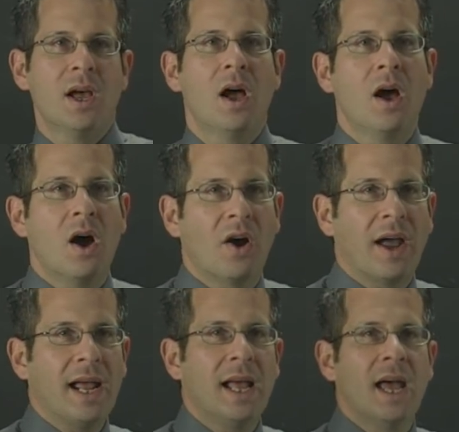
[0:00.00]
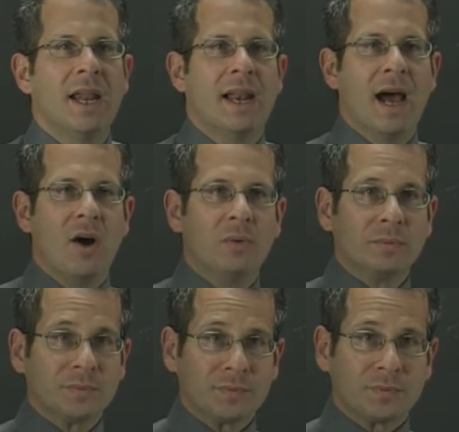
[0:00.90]
All right? Now,
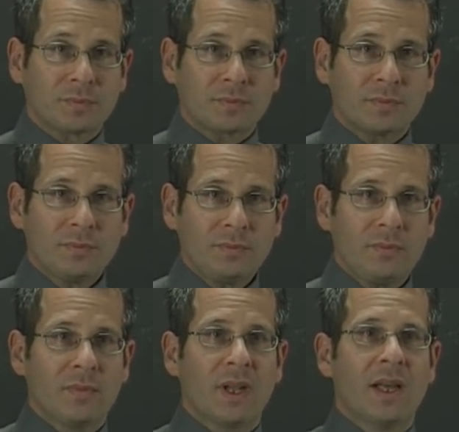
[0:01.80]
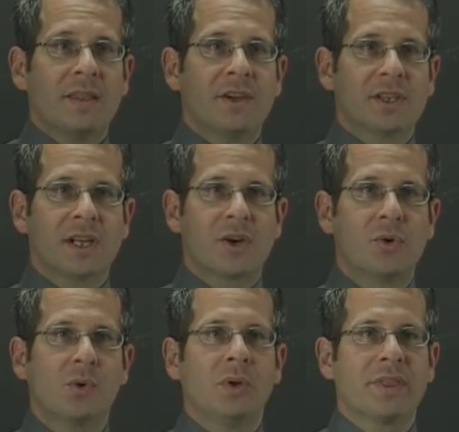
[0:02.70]
there's a
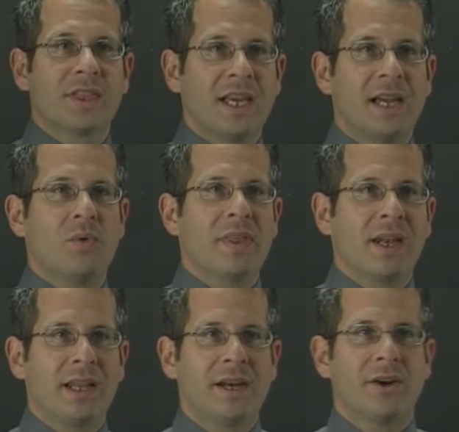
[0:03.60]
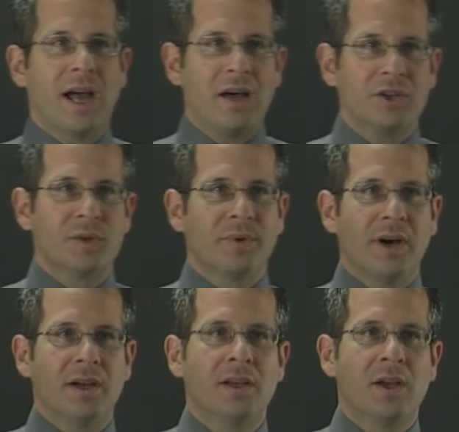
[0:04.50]
cool thing with linear
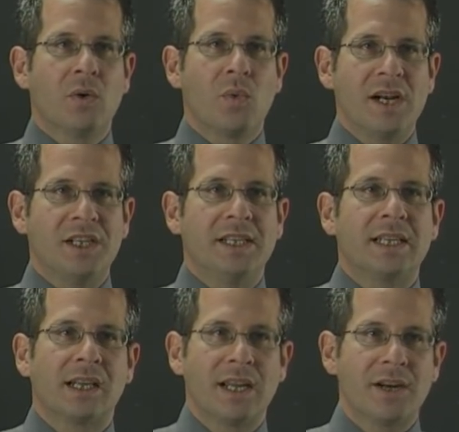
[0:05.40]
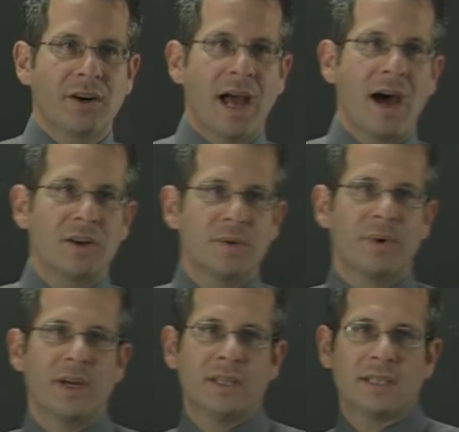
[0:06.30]
algebra, which is linear
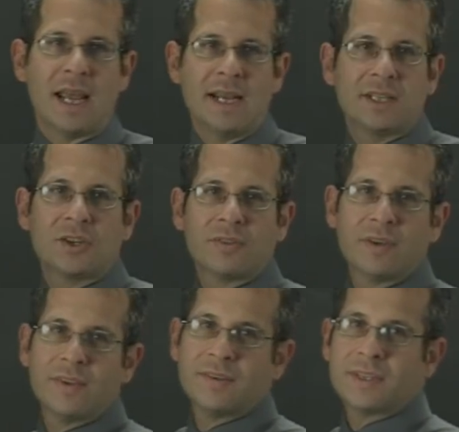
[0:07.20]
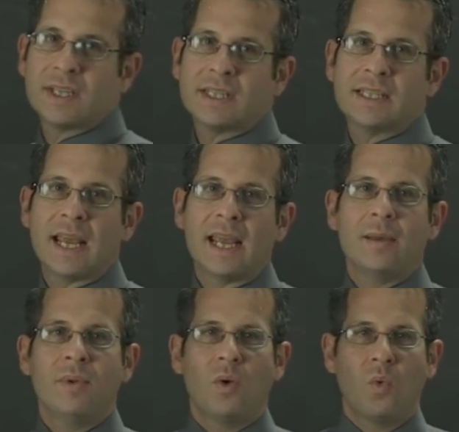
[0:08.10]
algebra takes derivatives the
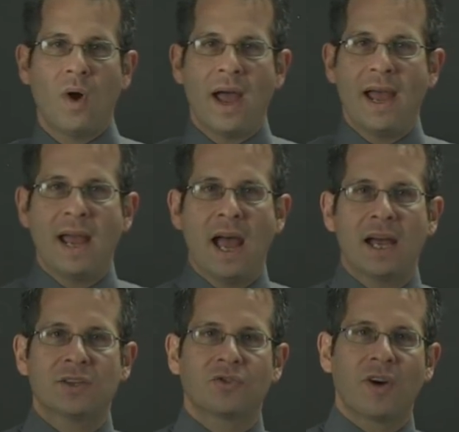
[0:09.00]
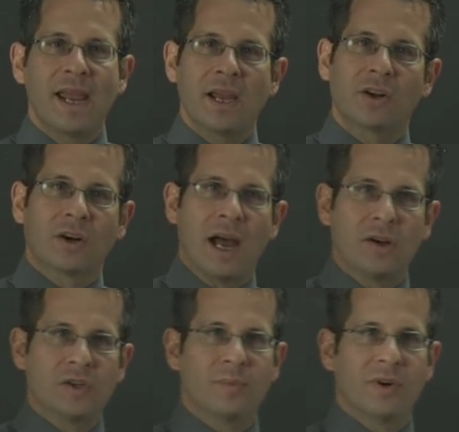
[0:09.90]
same way as regular
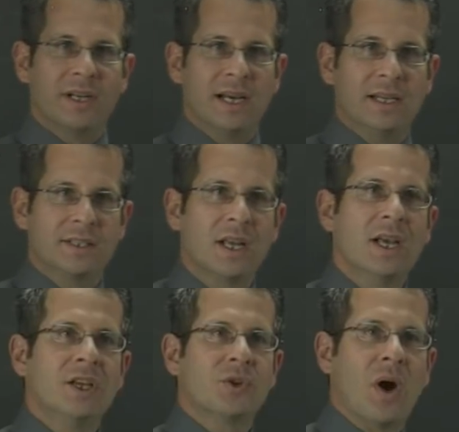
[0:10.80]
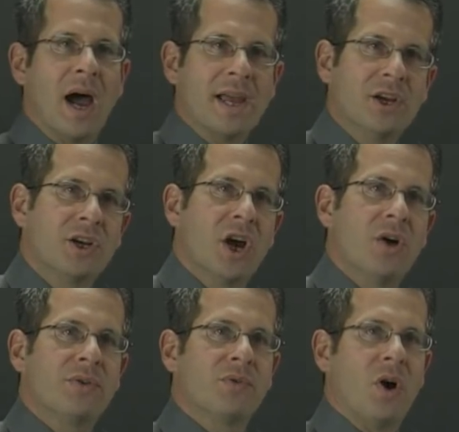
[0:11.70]
algebra does. So I could go
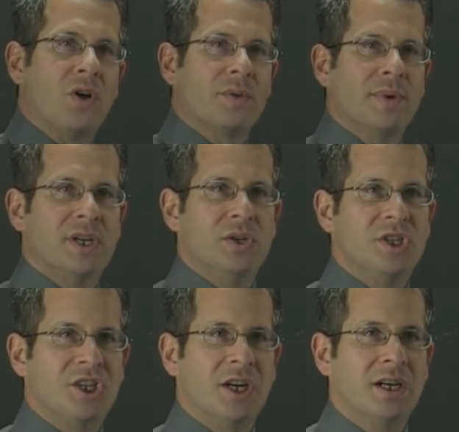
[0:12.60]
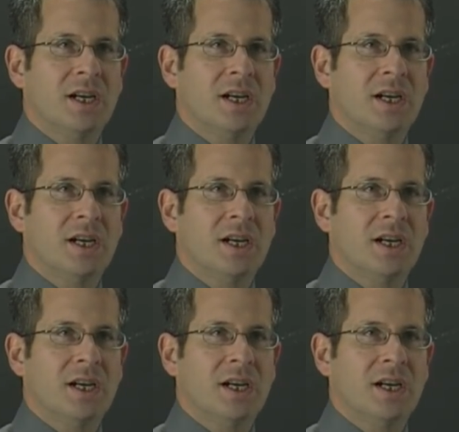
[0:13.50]
through all the minutiae